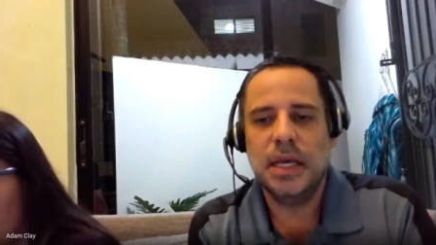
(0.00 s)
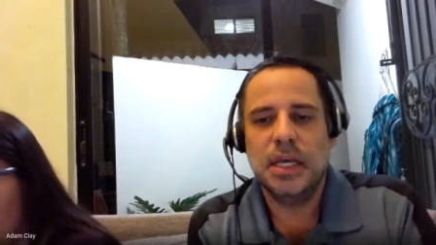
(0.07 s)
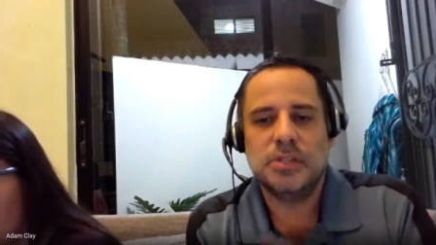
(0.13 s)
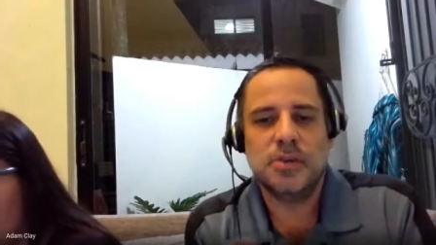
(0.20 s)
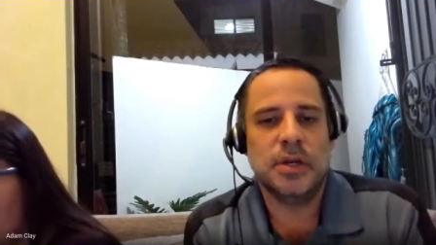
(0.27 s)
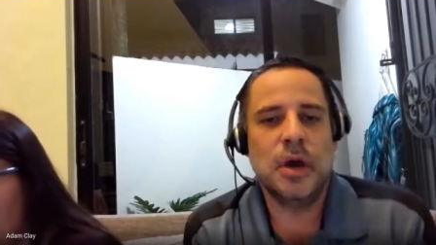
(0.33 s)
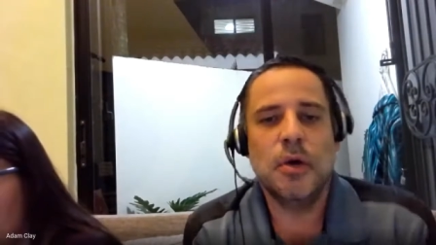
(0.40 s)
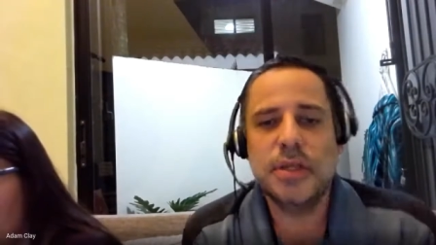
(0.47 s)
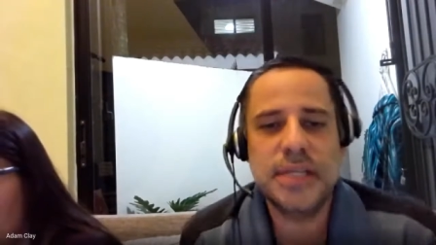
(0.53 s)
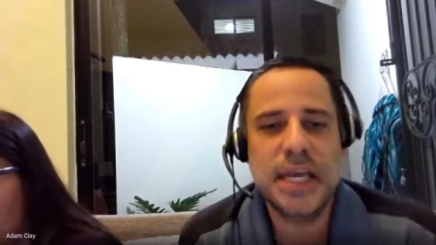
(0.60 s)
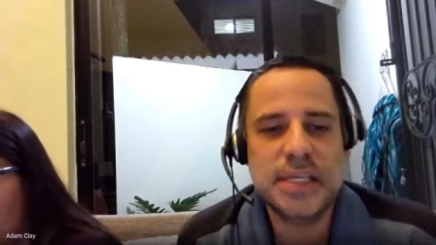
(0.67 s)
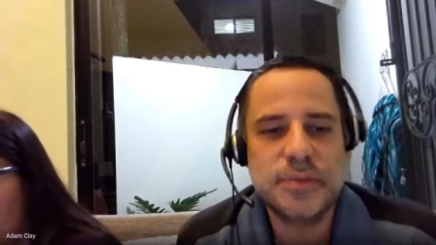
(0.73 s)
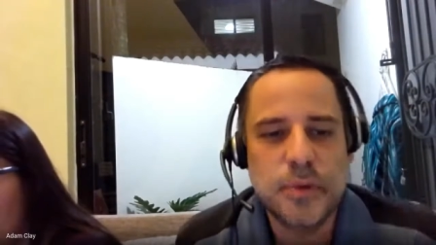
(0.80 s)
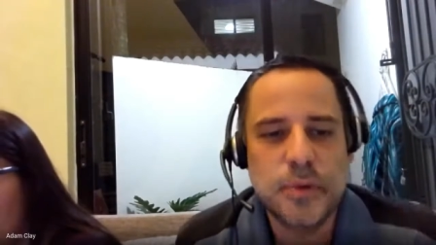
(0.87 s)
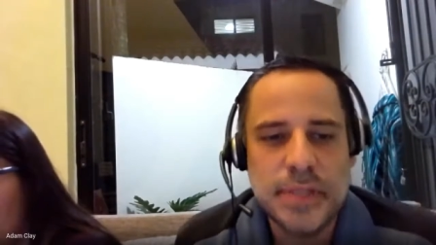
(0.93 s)
So I know it
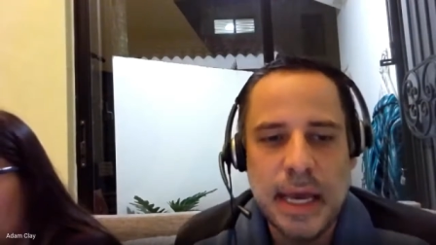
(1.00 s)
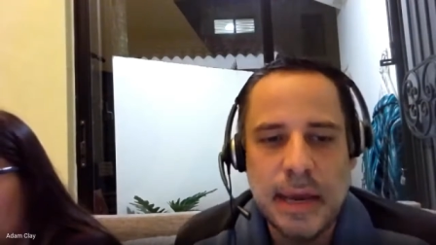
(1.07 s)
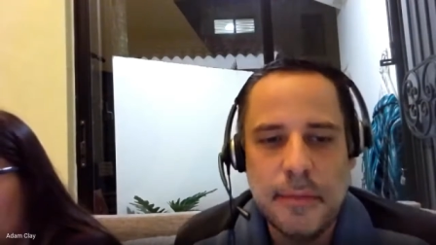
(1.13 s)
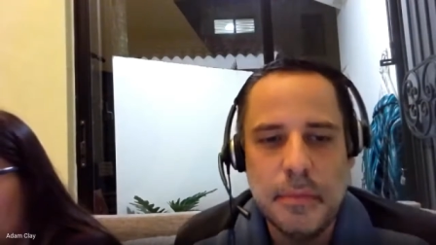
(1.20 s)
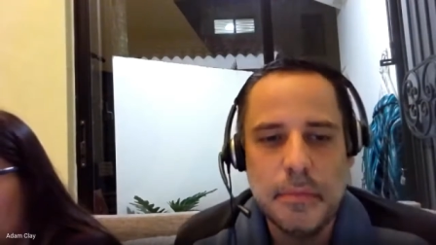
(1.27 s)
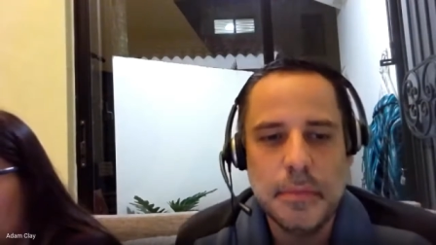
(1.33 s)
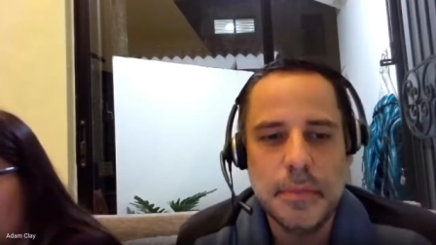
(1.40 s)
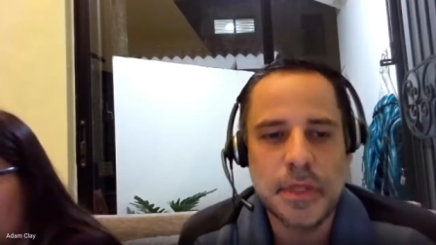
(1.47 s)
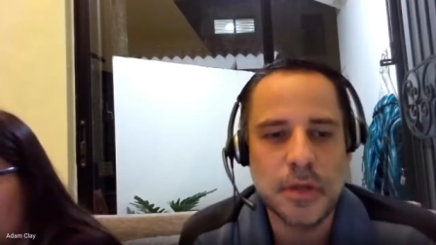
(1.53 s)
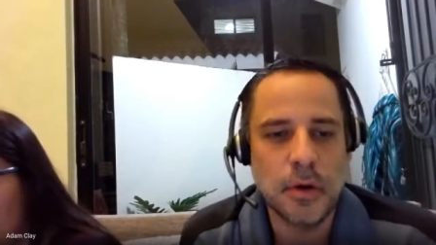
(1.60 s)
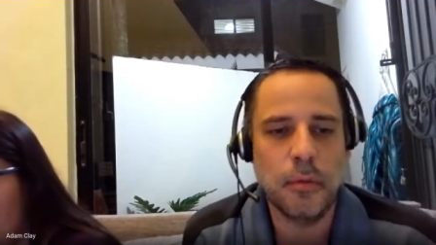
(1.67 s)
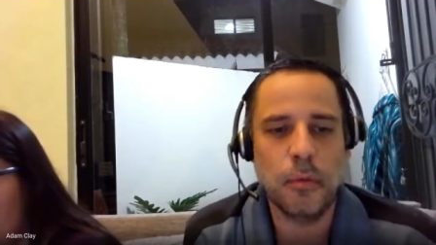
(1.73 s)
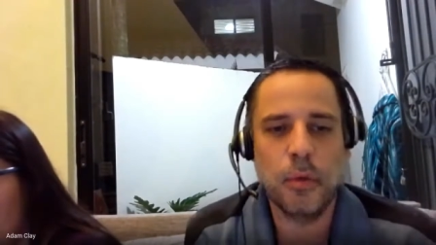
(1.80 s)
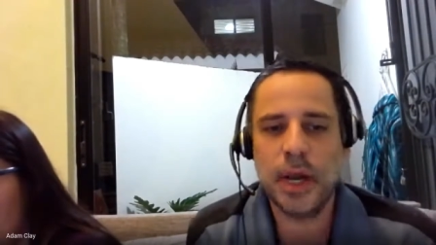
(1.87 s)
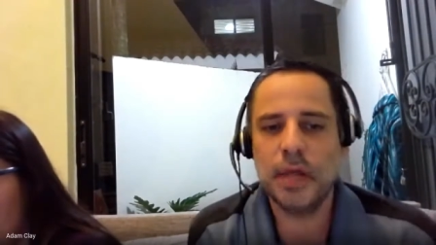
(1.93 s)
takes more time. So
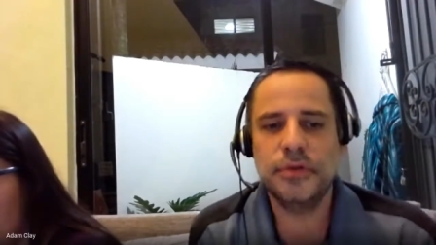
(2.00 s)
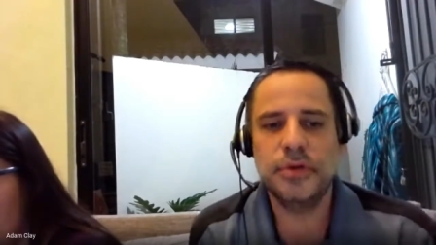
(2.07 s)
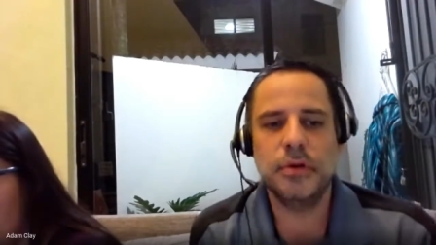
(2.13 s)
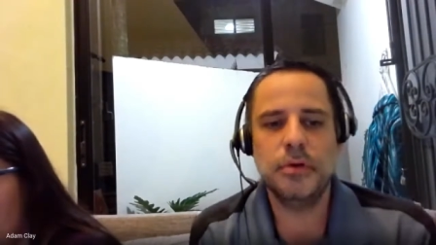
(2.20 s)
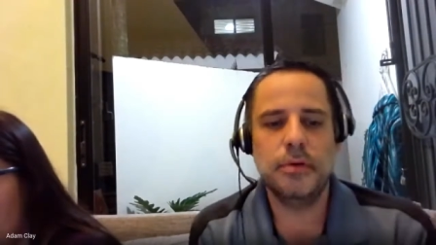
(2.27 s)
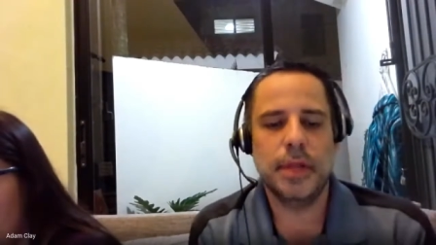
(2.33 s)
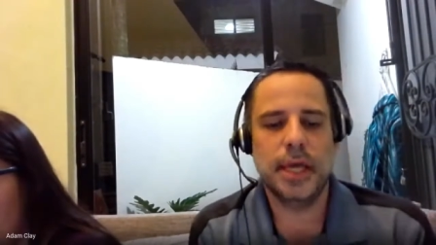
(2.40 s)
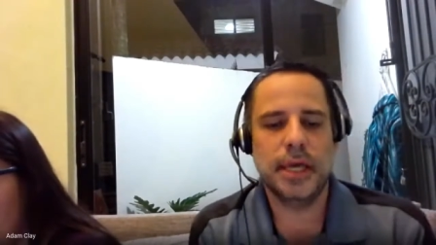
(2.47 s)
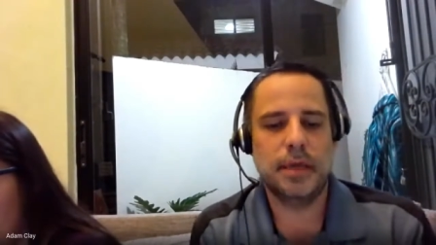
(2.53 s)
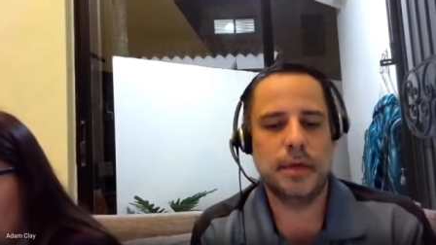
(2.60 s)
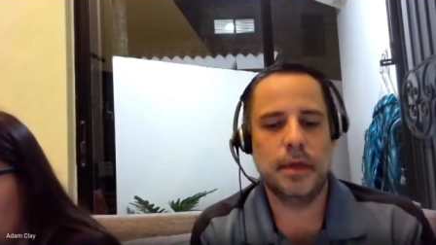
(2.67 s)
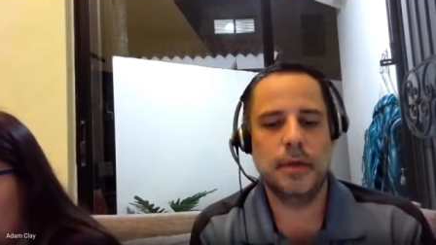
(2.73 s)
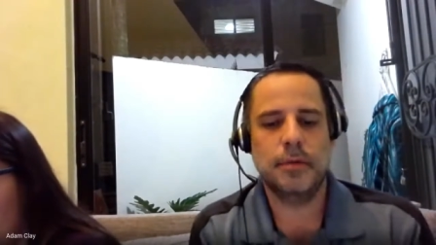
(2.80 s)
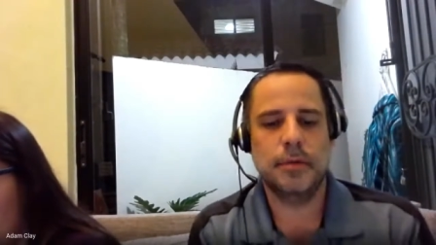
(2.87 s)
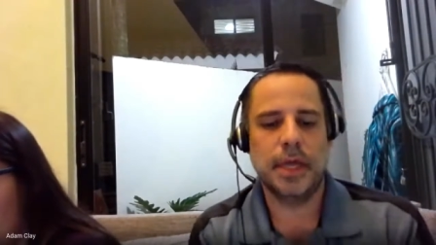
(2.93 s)
what I'll do, like
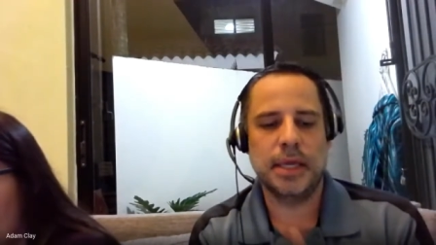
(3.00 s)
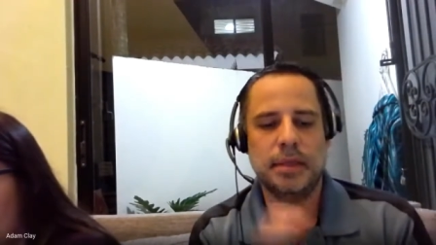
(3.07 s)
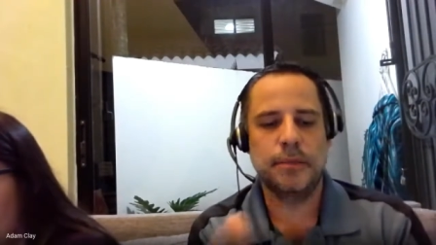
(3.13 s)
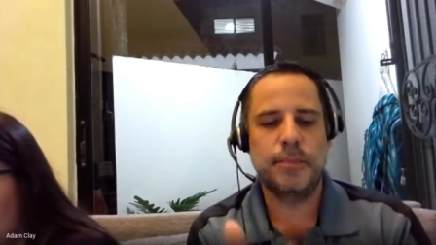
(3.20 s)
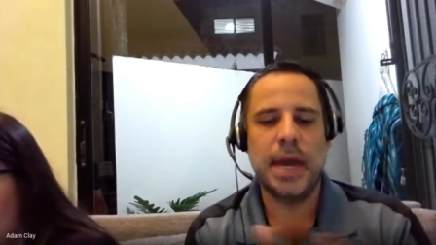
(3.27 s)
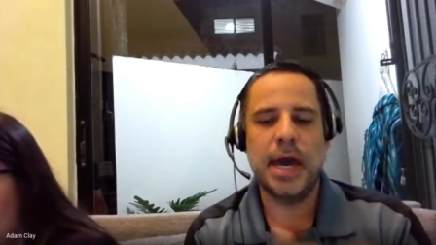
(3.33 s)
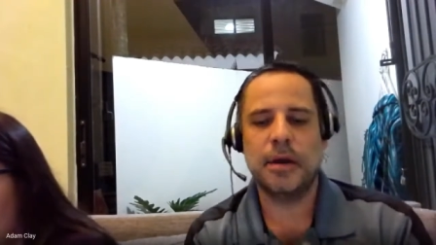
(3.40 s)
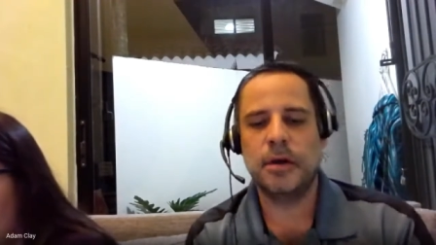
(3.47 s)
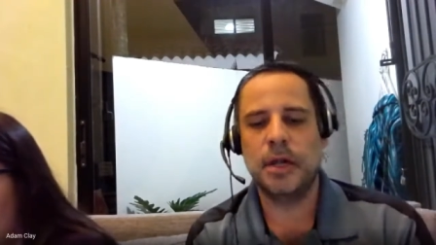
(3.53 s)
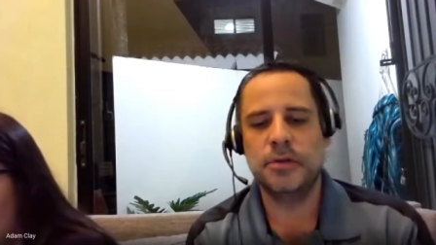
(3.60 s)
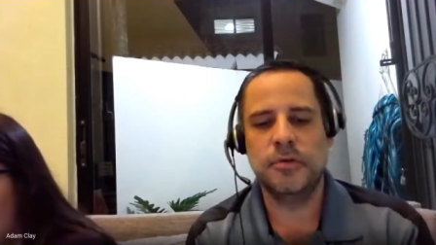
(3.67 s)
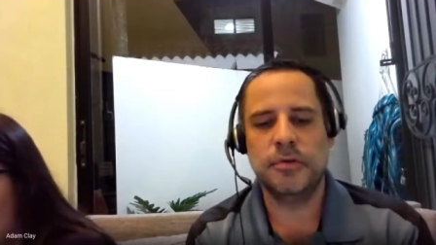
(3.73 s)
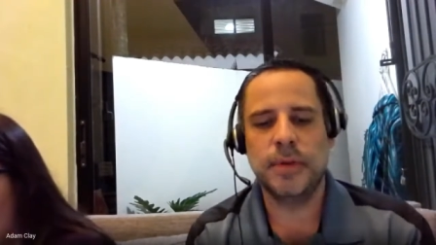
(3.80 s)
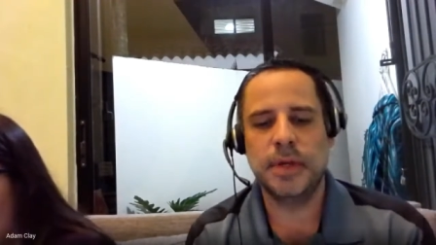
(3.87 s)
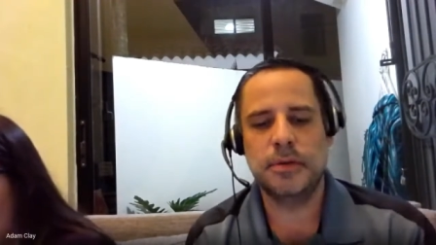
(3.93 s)
the pattern I'll do
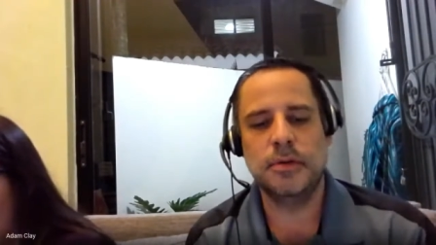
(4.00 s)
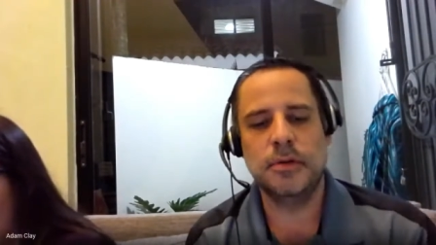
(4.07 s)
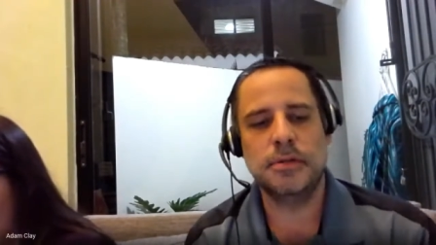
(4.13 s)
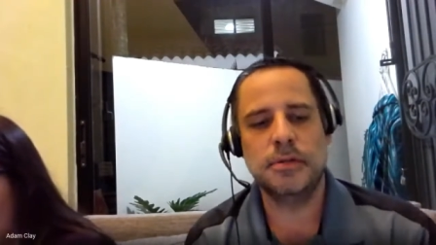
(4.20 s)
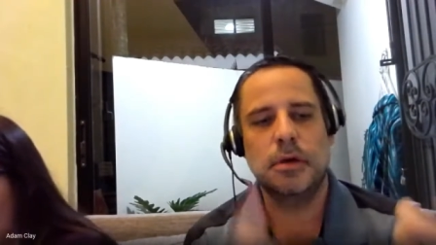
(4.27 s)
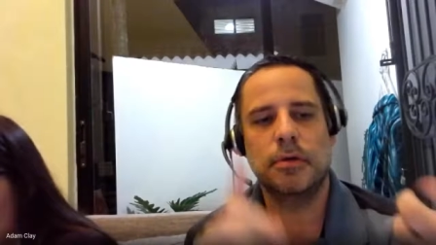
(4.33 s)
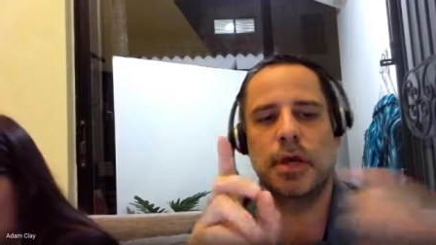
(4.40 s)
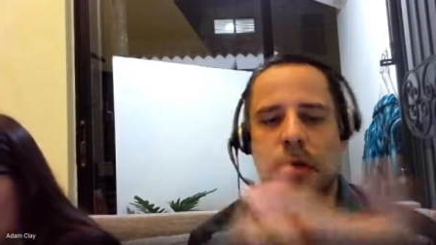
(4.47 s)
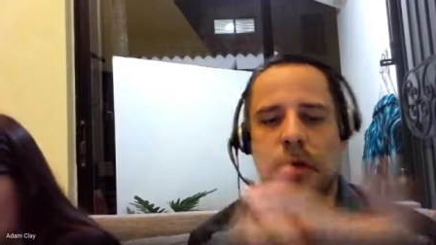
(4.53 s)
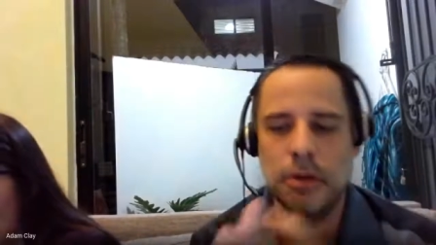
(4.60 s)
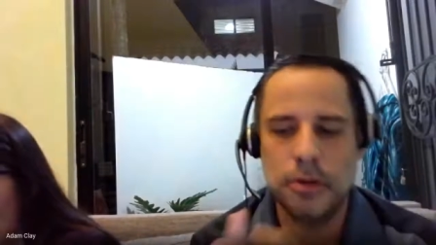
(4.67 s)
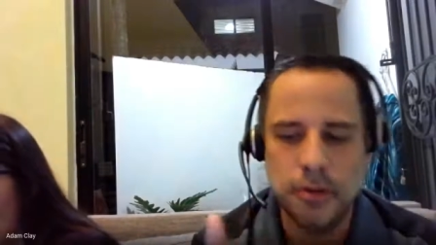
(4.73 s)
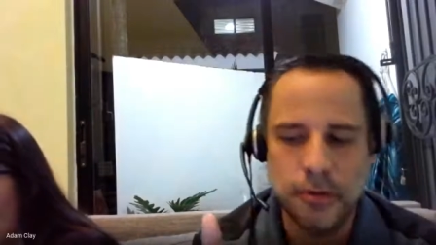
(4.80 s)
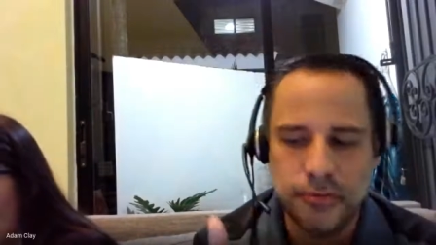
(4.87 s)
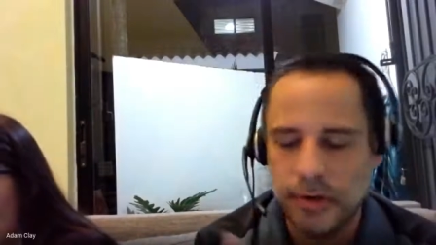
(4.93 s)
with my students, okay, you're going
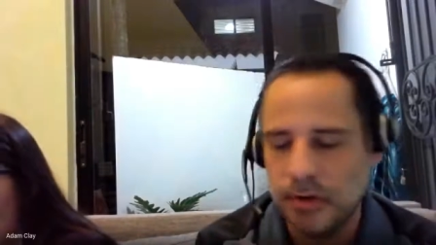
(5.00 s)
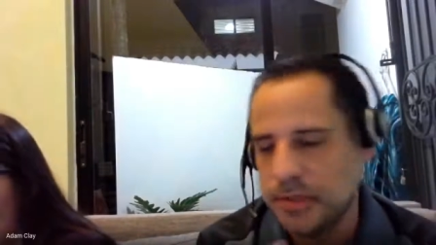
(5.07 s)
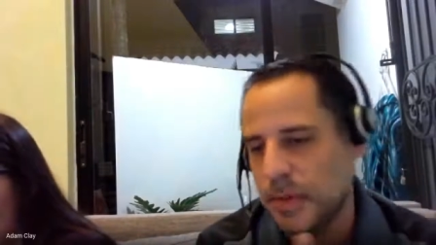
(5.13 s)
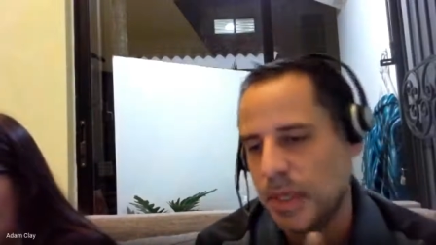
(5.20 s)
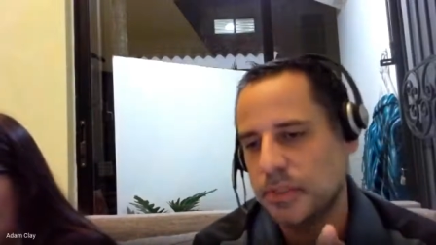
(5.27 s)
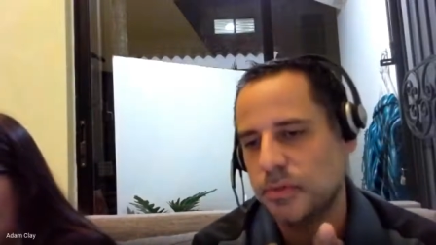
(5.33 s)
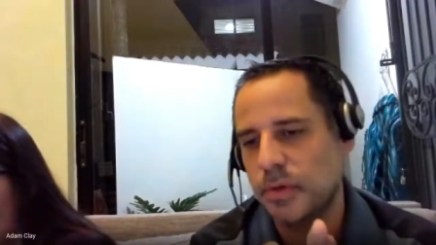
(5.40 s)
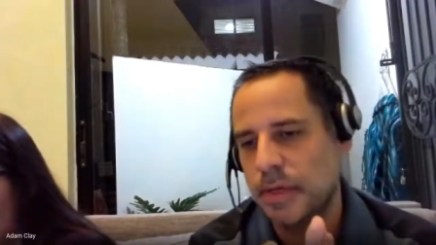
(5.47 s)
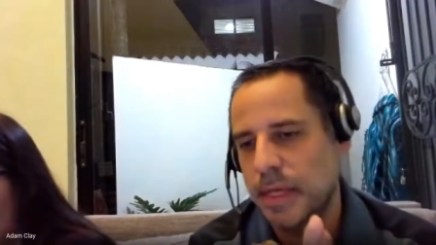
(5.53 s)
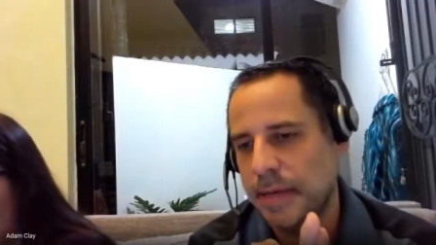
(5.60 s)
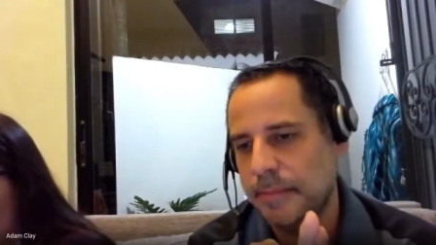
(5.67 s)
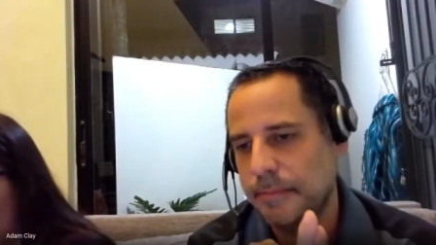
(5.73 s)
to do a free response one day.